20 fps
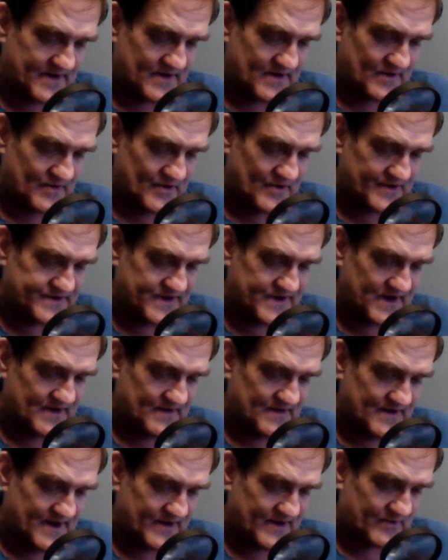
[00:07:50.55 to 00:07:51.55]
it
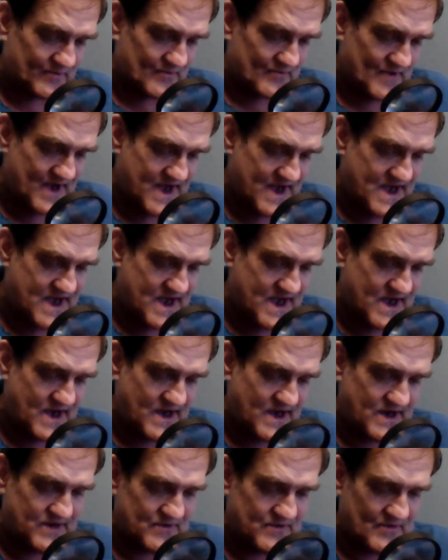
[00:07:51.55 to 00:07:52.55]
looking like
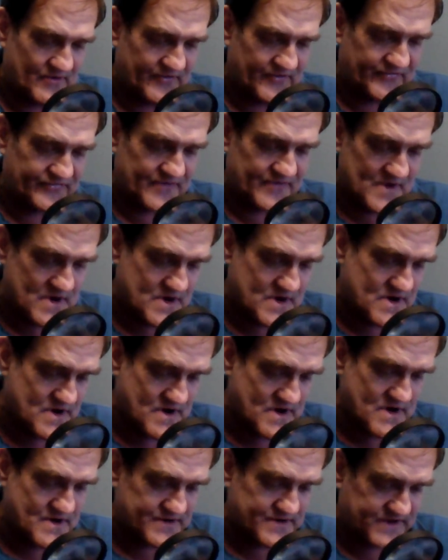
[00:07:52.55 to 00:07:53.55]
rain or the
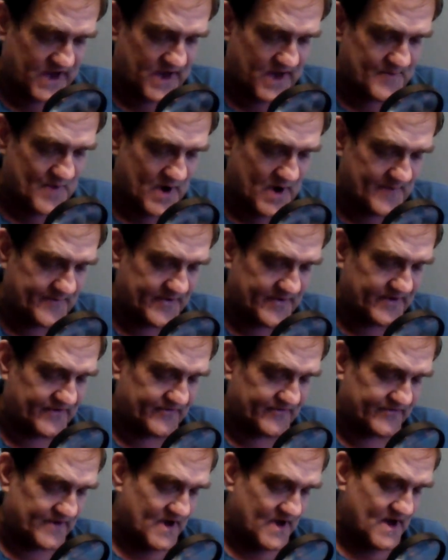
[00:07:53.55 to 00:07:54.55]
sun came up in
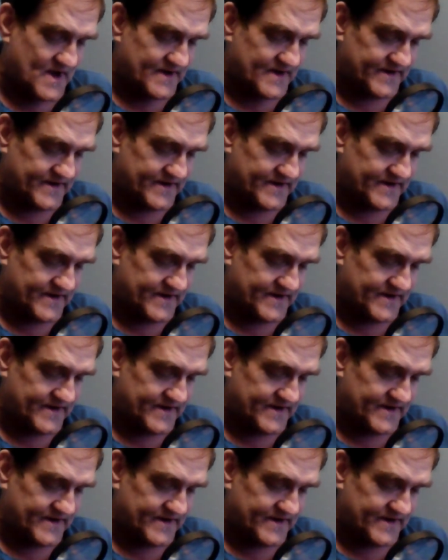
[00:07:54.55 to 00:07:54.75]
the